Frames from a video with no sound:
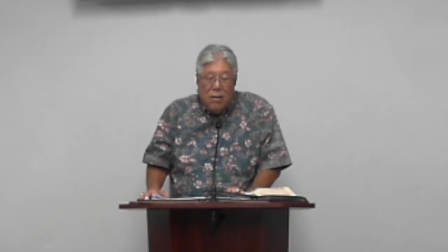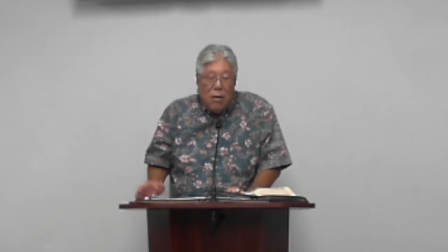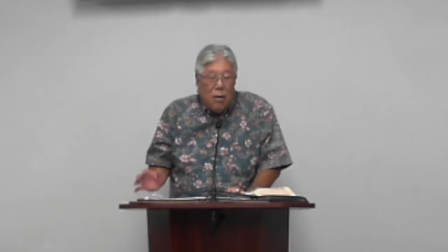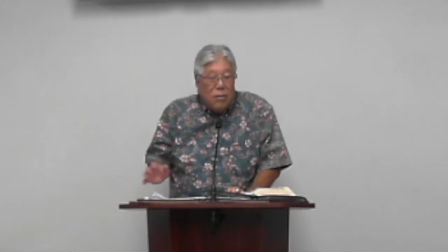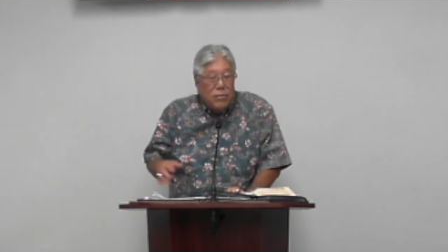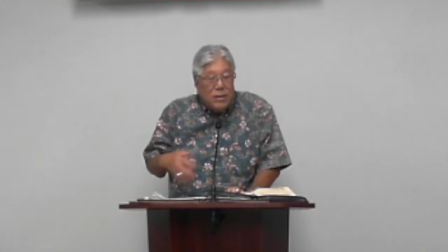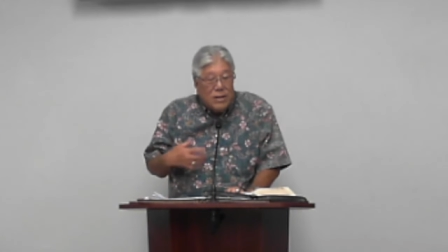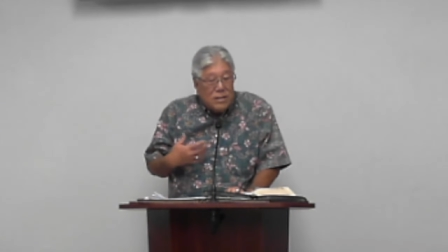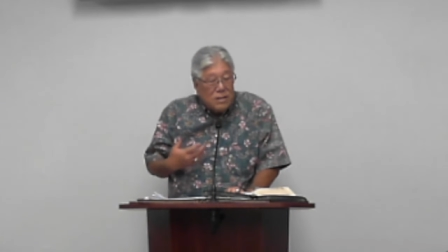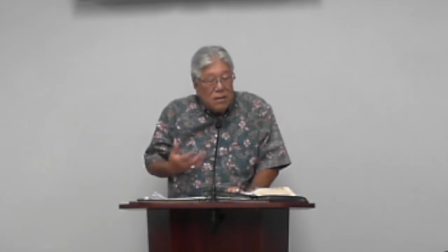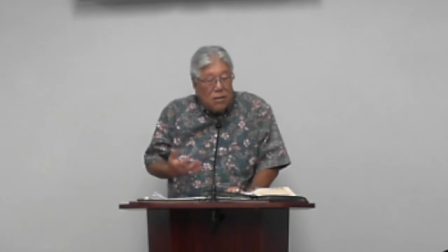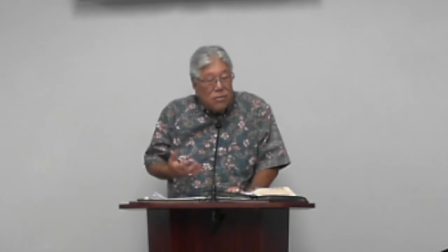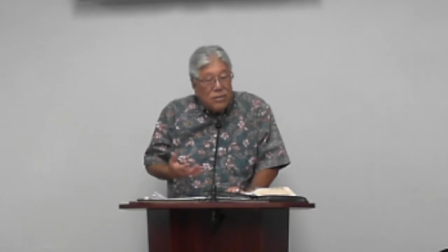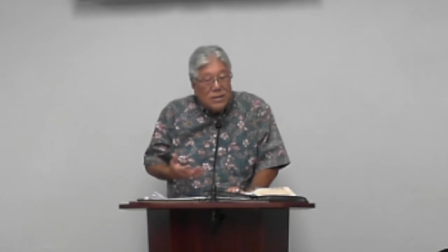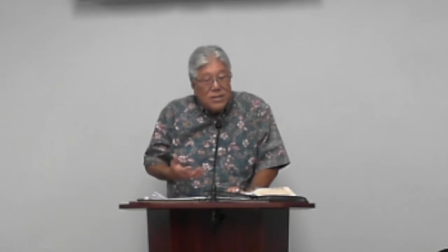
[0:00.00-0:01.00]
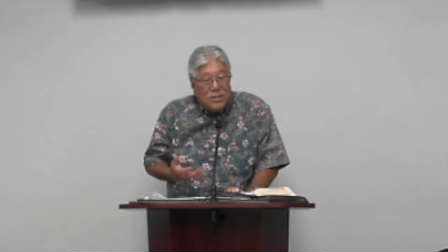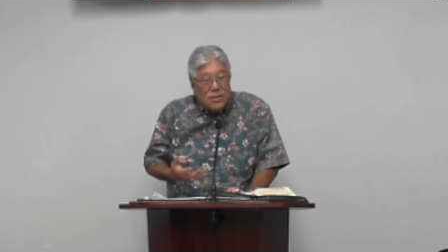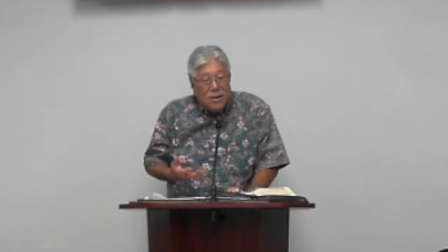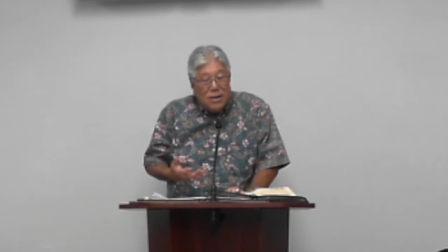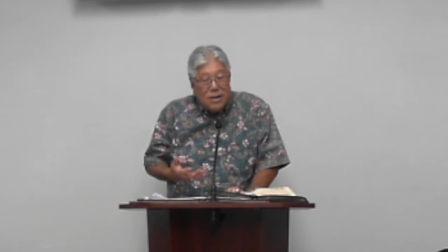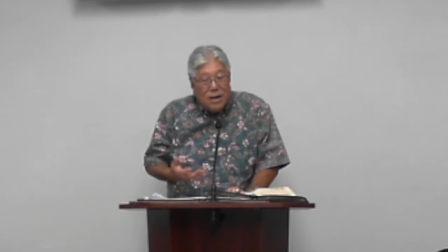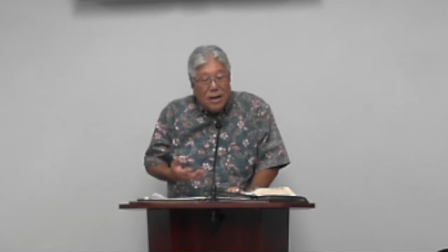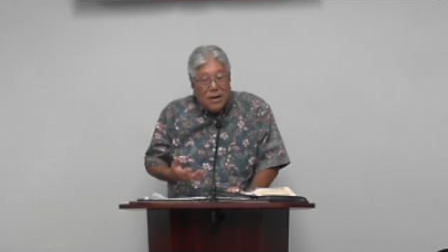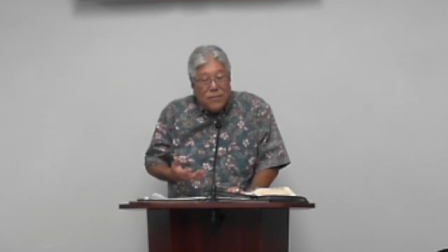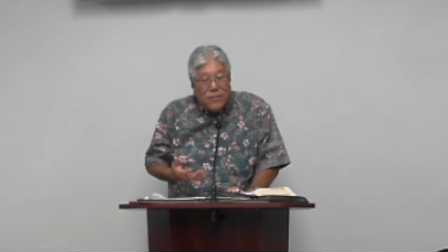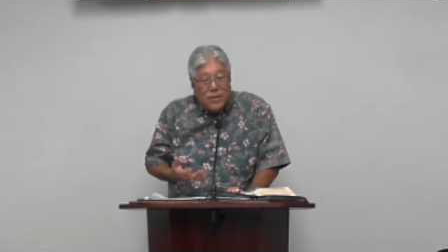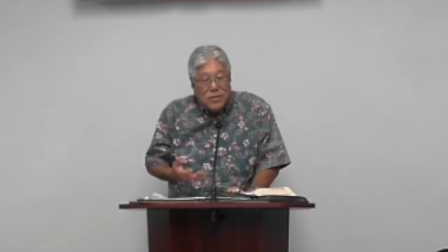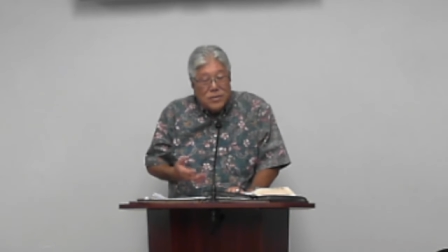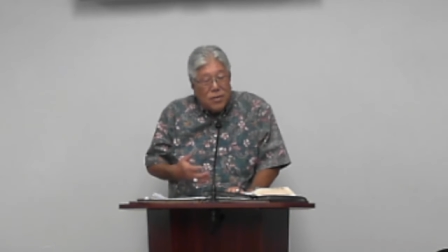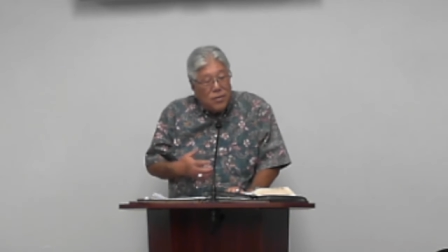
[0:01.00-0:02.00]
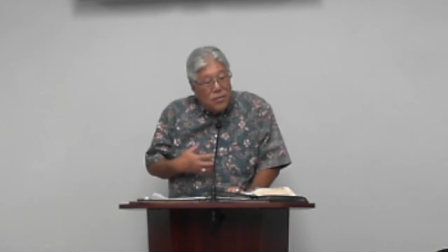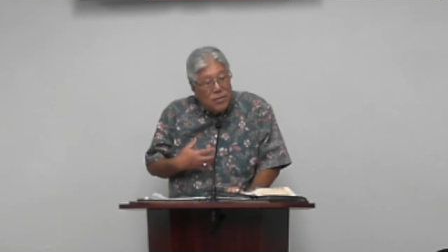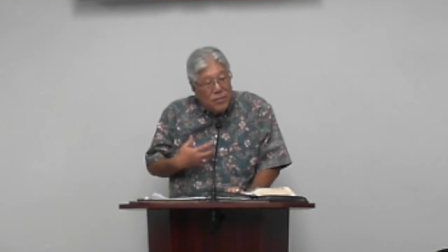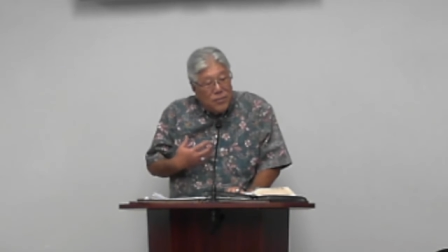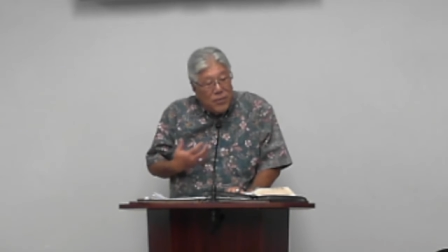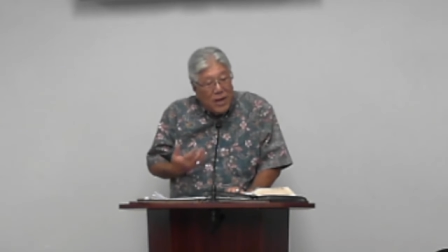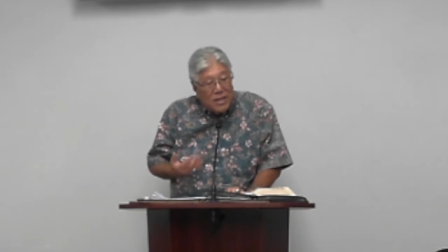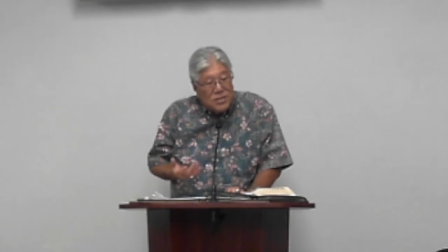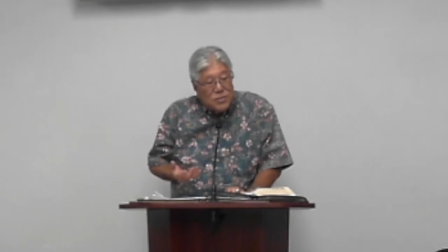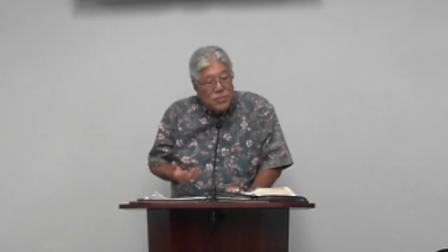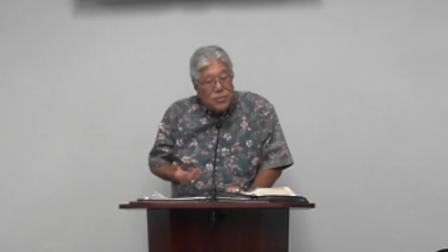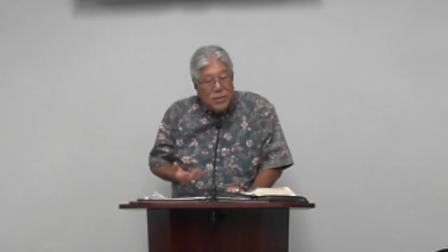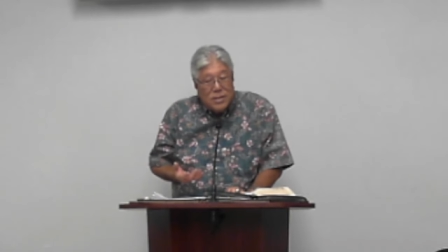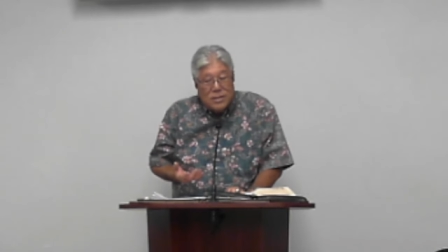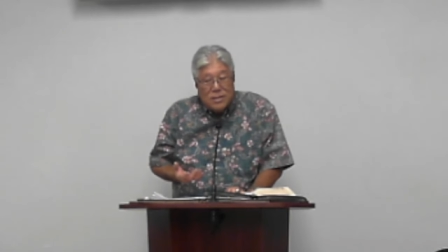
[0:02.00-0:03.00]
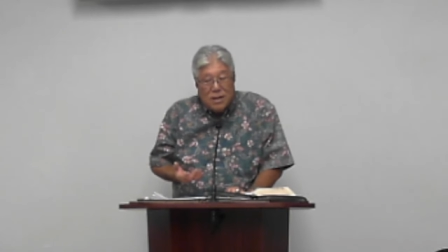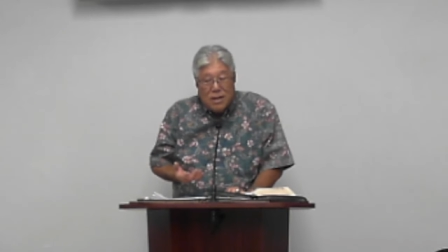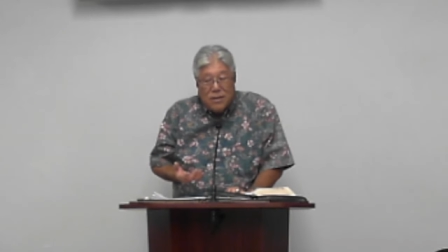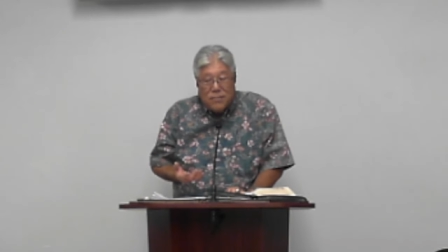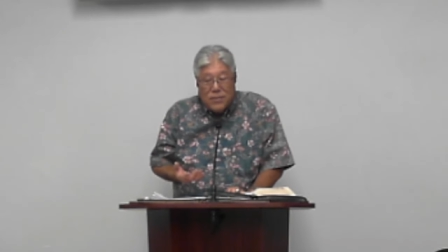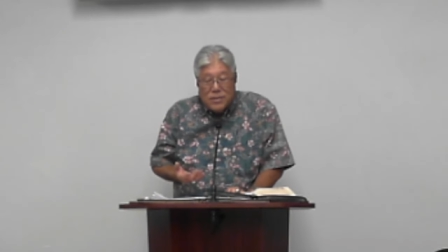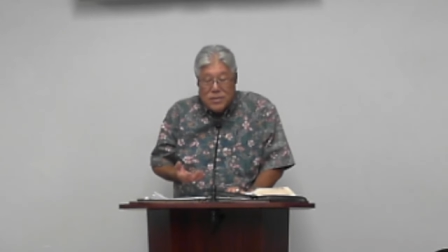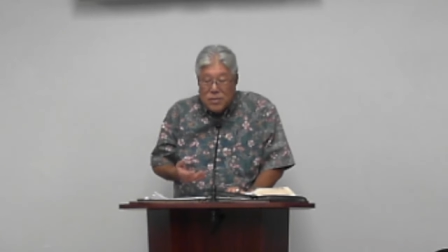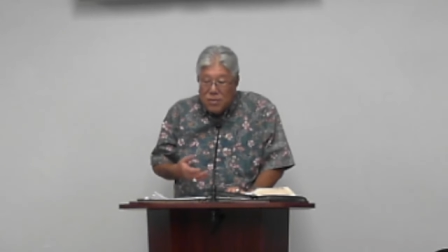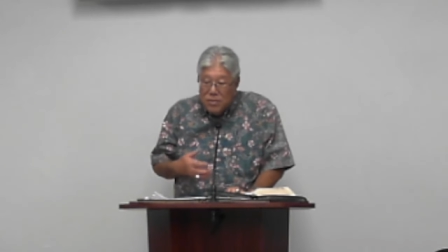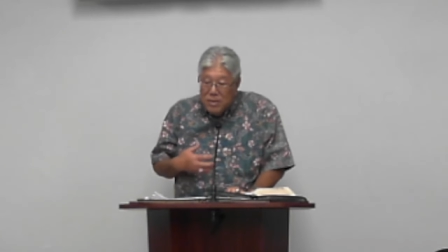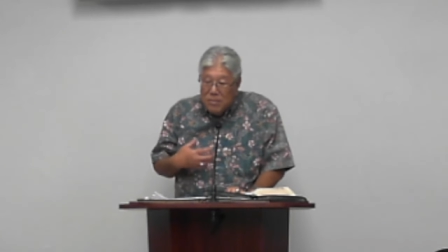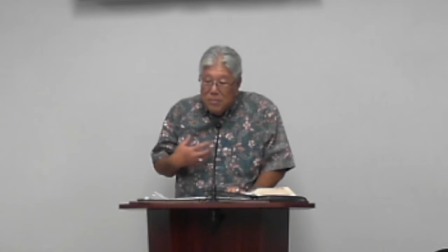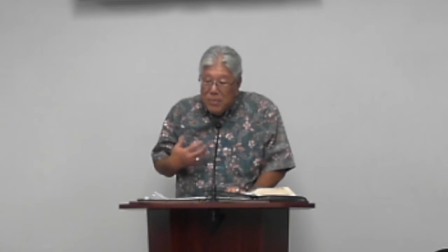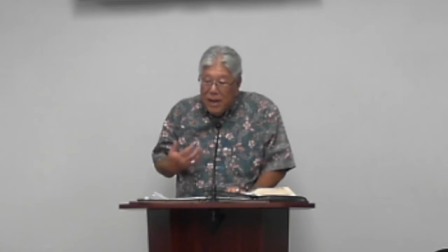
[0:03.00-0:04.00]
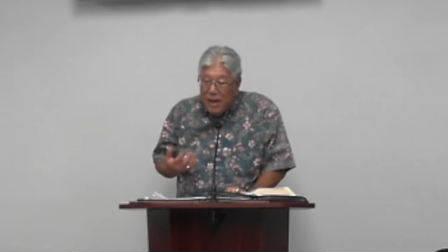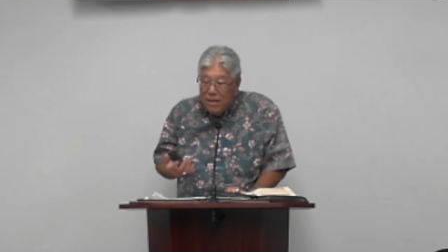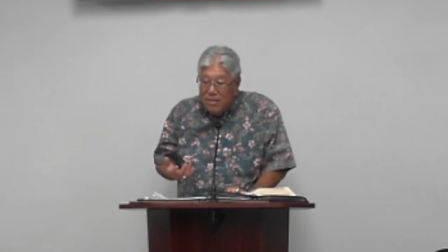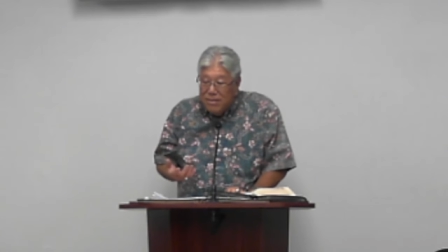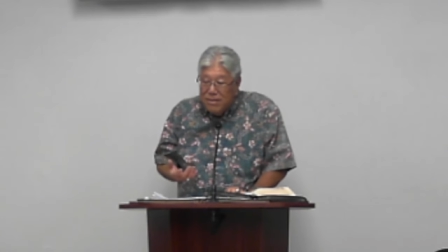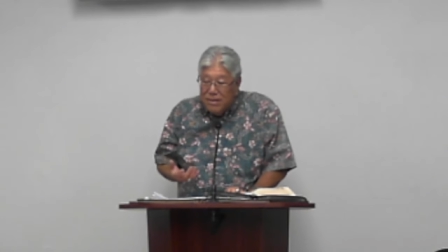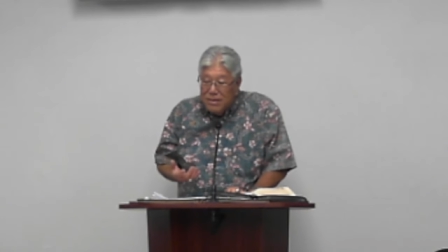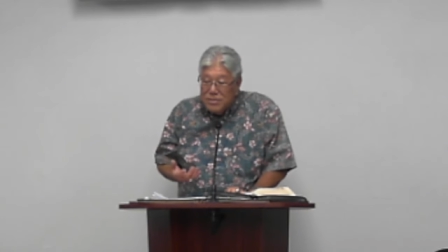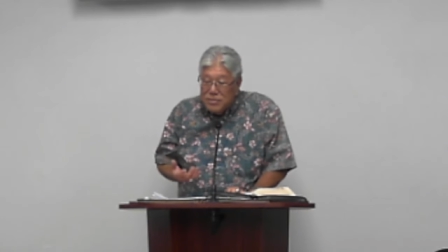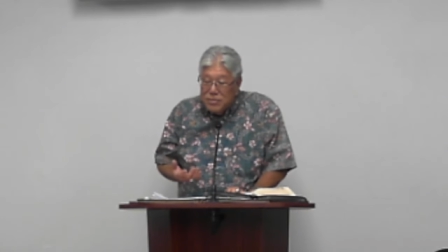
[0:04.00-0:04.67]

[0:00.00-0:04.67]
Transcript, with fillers: all the all the junk out of us, all the rascalness out of us, all the bad things.